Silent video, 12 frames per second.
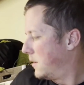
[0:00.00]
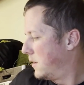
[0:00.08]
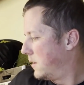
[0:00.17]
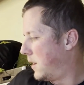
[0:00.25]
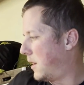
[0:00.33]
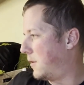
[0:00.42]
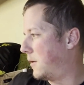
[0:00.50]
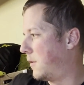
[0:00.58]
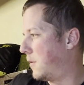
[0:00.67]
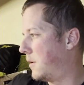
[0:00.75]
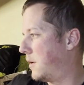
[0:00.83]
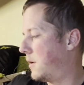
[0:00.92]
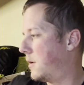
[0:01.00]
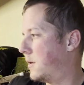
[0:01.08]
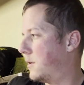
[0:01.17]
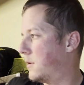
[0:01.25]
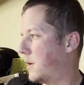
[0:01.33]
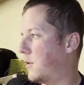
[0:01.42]
I don't know.
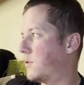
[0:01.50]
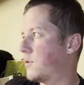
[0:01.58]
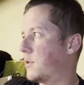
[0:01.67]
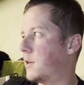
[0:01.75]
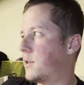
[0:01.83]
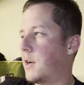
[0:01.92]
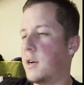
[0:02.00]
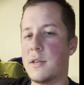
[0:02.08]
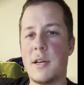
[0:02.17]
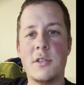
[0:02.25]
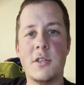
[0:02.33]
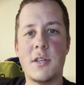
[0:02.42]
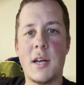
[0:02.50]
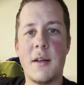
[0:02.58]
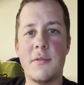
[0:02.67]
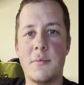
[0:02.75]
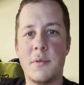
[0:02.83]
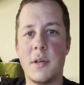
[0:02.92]
I was really tired. I just got off
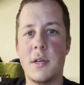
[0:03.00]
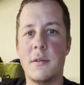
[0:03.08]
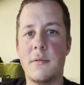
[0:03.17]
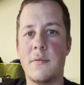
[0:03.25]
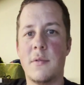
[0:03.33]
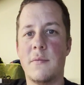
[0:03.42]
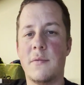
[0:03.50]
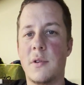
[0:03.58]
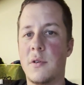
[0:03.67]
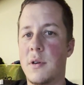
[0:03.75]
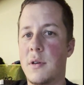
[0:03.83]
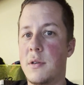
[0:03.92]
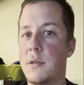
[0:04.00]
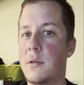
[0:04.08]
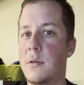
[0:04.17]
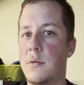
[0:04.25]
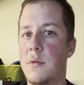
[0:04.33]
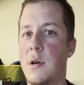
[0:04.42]
the plane from Florida,
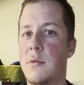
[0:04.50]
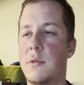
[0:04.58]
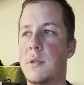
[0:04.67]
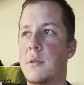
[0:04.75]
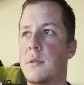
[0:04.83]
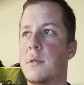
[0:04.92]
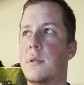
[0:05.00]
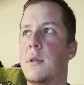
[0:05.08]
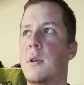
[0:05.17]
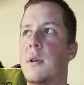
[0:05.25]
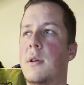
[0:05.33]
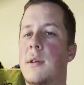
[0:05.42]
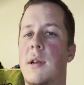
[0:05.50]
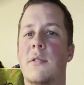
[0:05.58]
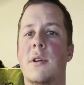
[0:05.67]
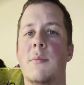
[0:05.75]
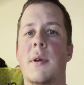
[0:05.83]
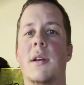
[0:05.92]
so I was not
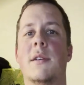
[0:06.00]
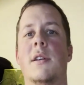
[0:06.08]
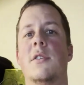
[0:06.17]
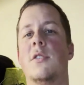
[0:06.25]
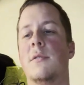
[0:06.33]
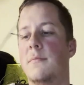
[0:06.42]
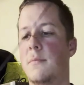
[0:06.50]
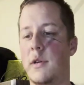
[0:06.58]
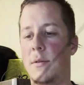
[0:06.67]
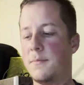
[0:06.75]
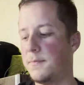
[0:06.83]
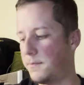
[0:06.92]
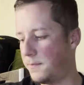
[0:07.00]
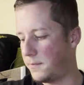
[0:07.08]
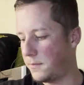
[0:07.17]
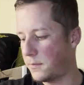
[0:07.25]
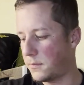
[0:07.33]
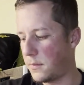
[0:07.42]
really paying attention. But
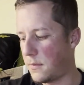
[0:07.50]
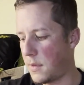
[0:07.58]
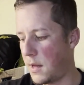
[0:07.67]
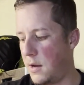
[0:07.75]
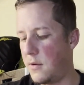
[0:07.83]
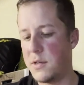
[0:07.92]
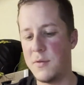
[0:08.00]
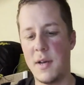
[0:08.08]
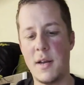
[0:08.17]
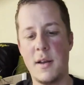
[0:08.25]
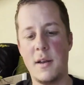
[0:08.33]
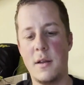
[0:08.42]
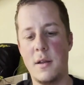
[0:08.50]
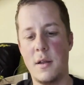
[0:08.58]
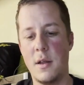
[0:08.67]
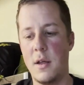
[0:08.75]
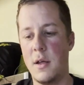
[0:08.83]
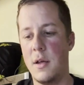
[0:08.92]
anyways, we got
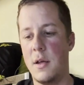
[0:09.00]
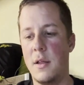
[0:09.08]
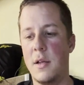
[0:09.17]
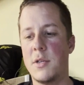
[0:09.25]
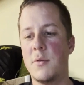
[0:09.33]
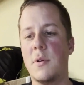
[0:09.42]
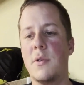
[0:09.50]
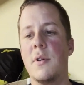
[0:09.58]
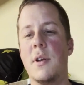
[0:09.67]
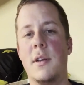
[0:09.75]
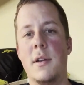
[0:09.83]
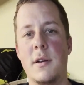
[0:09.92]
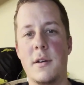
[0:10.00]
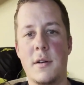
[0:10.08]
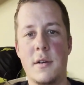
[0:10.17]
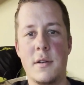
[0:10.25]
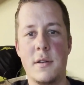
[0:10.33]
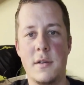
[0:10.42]
this one right here.
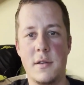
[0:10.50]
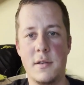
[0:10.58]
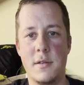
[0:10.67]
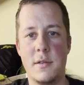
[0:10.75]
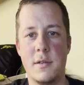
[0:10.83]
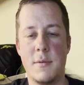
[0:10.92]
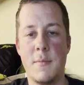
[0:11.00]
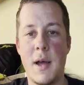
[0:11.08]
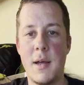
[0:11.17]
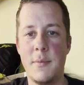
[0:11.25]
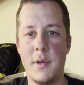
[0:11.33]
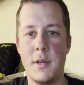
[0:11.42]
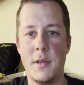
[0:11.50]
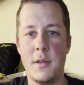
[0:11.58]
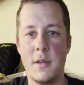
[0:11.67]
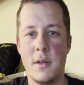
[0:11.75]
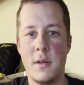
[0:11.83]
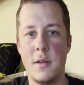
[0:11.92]
Is, in my
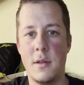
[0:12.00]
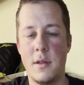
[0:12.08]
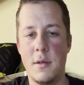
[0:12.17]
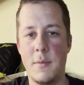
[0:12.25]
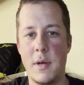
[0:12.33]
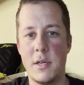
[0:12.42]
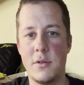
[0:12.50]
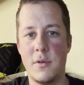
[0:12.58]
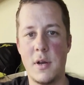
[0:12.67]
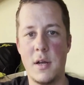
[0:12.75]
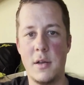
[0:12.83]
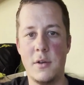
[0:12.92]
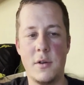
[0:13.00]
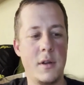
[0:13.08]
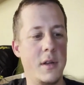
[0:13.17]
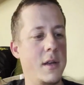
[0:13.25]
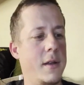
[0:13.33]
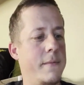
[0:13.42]
opinion, the best rod you can
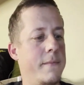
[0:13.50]
get.